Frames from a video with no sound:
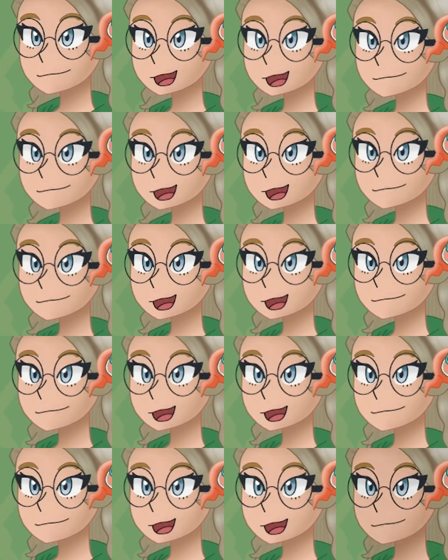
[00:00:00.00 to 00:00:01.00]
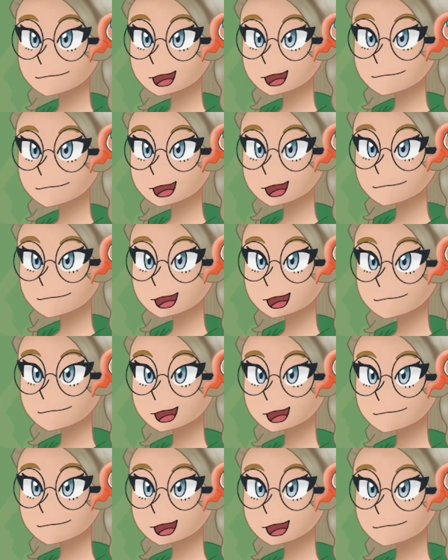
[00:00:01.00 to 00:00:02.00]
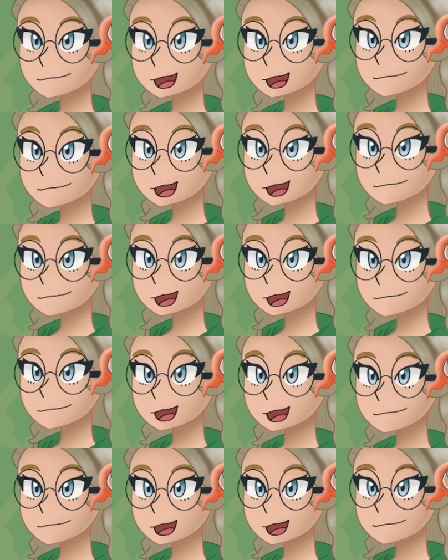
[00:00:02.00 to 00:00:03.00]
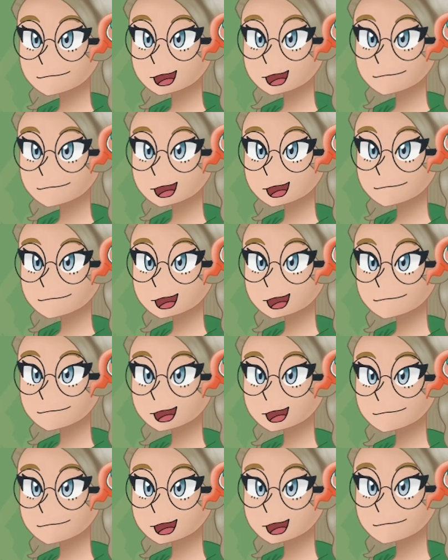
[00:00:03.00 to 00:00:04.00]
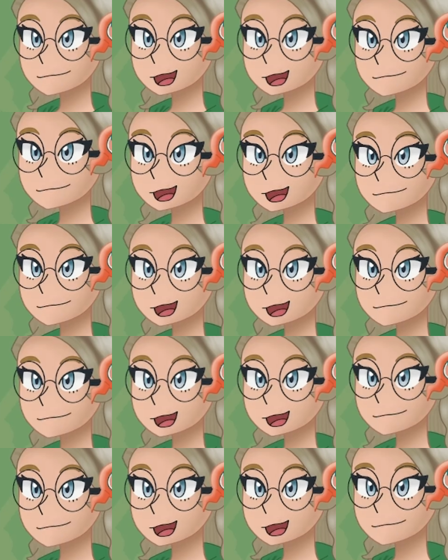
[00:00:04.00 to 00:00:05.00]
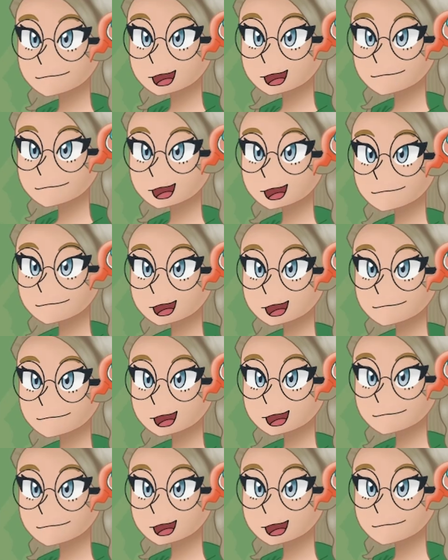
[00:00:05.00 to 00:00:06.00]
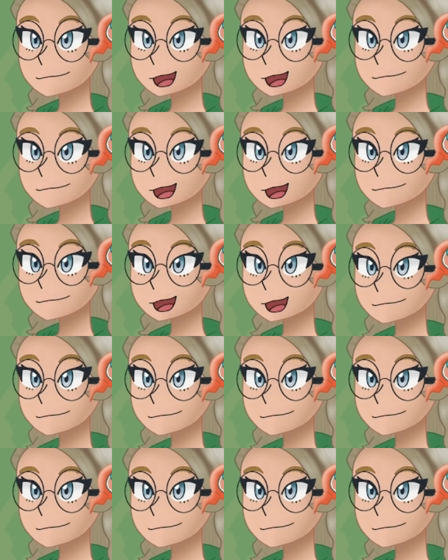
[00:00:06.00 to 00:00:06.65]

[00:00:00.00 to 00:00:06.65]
And because of how Pokemon works, a lot of people running things like Incineroar and all that will usually have male Pokemon.